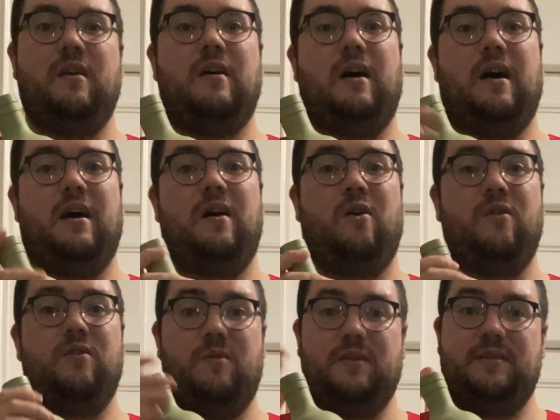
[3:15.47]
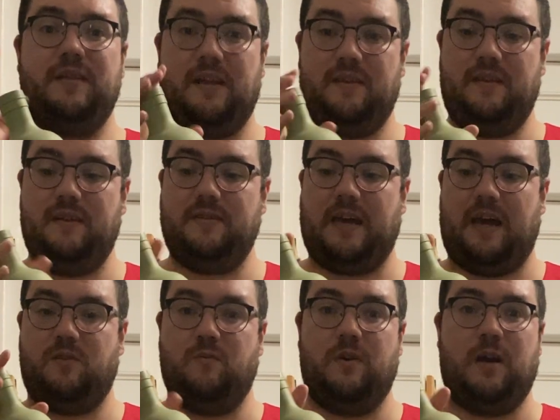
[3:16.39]
although it's not the
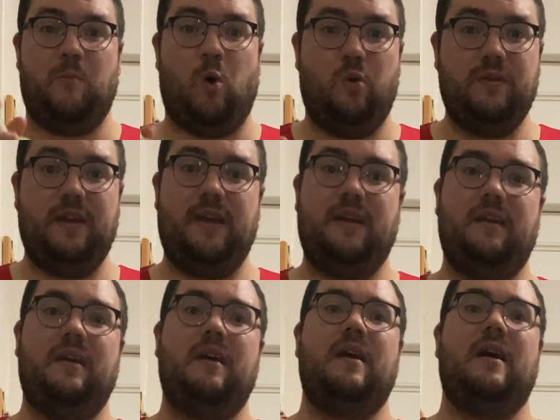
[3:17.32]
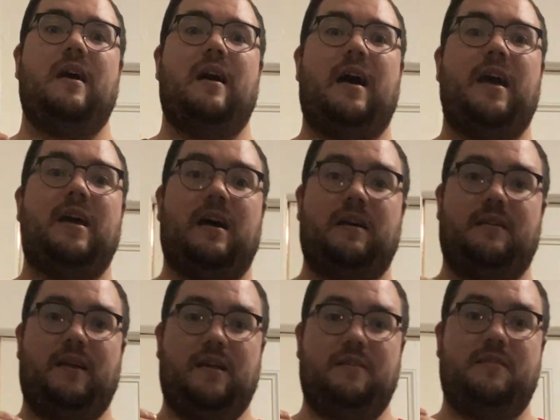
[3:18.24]
exact one I'm holding. I
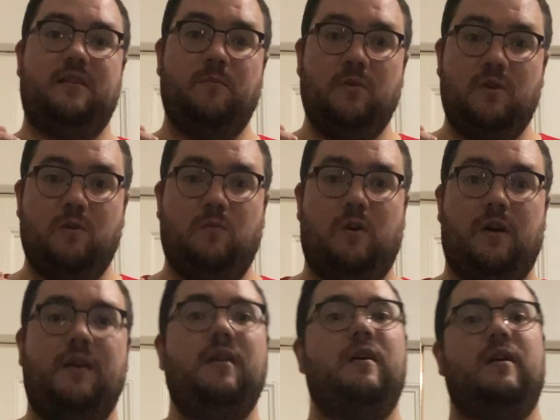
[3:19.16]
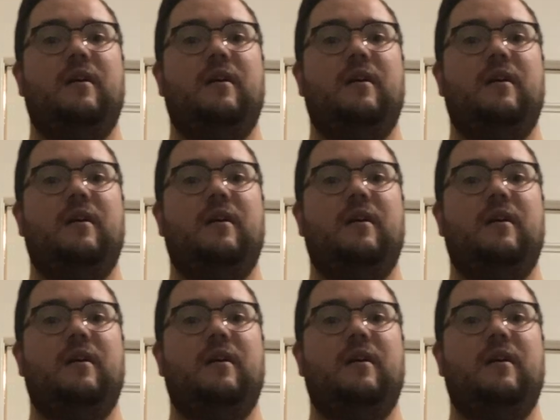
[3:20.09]
got a similar one